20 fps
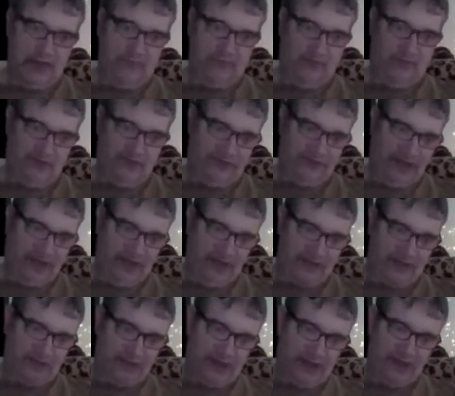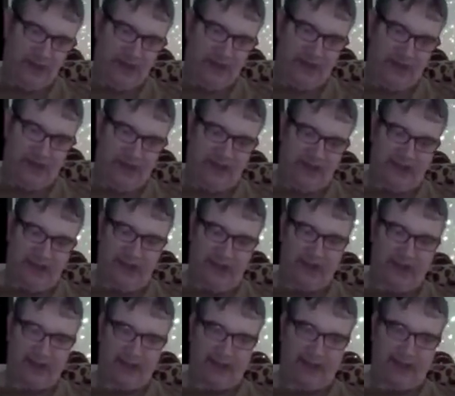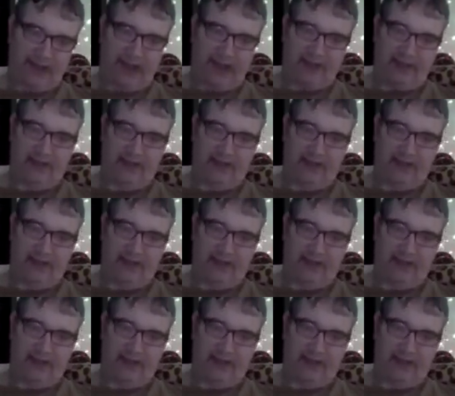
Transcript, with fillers: fifty likes, buddy. Thank you, thank you, thank you.